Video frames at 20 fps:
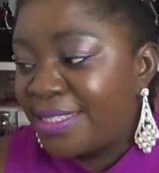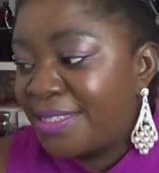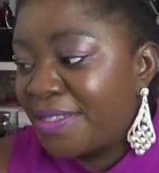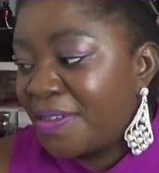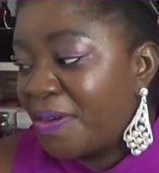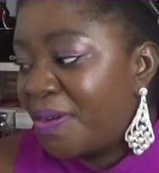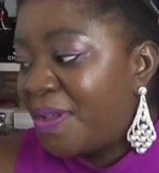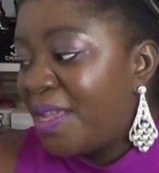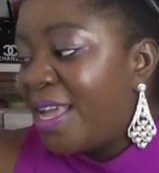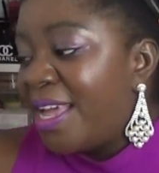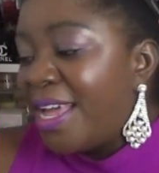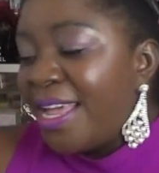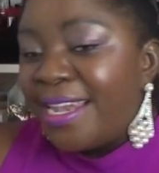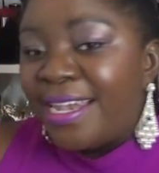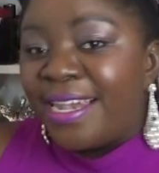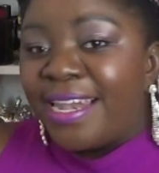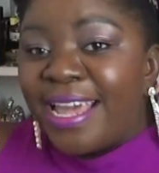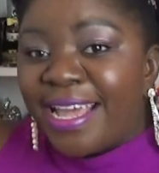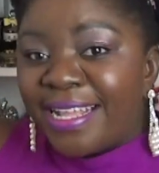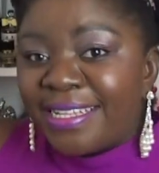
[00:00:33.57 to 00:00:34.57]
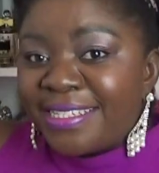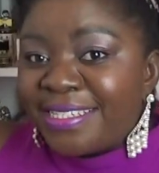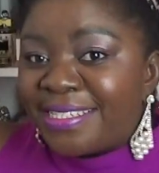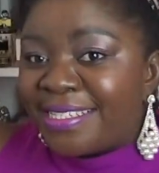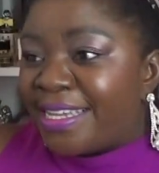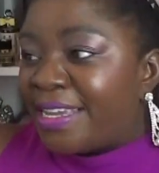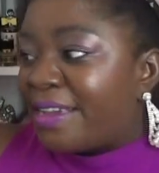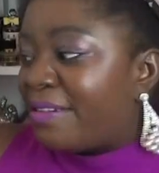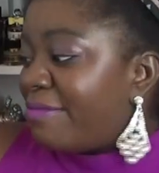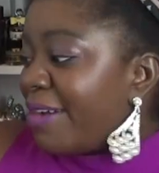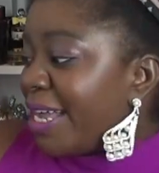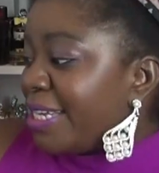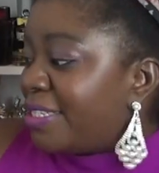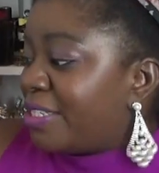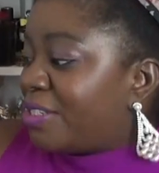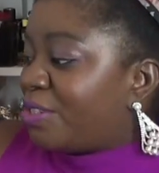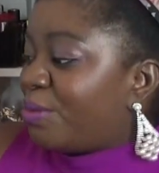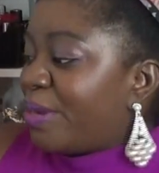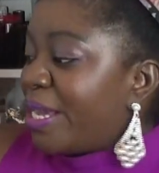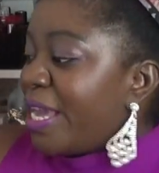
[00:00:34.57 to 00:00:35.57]
So let's see, what
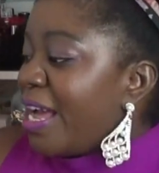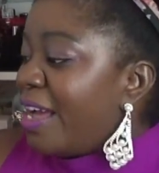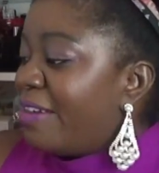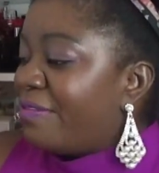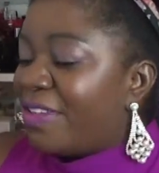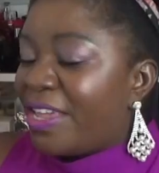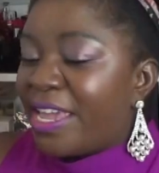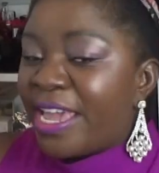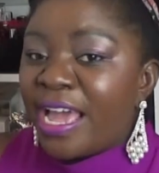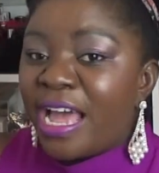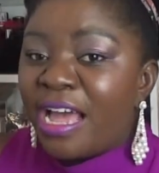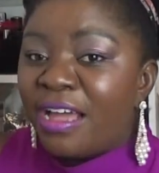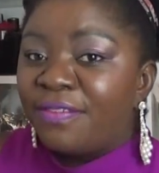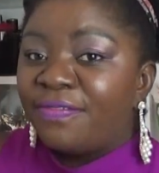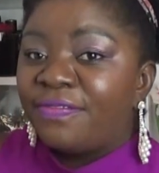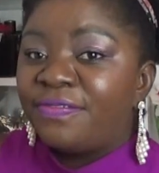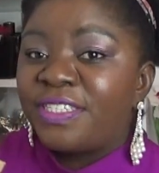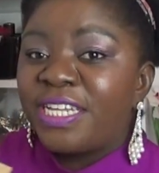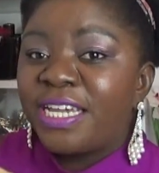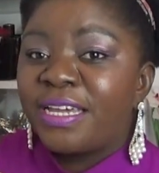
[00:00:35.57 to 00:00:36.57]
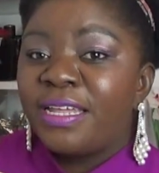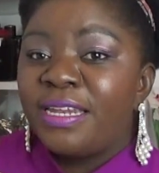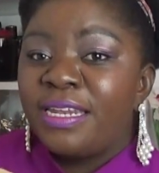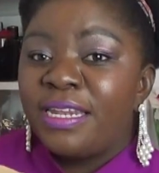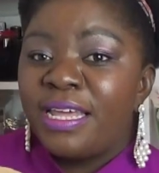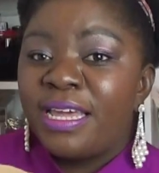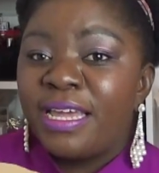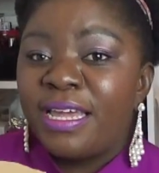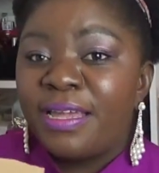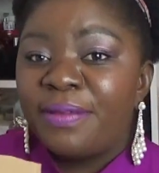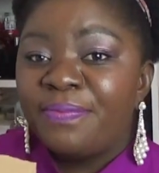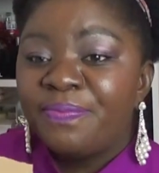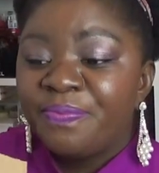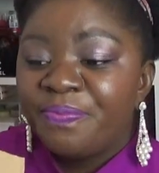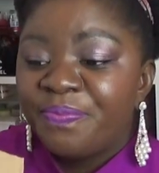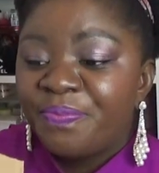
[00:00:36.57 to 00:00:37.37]
do we have here? I've taken the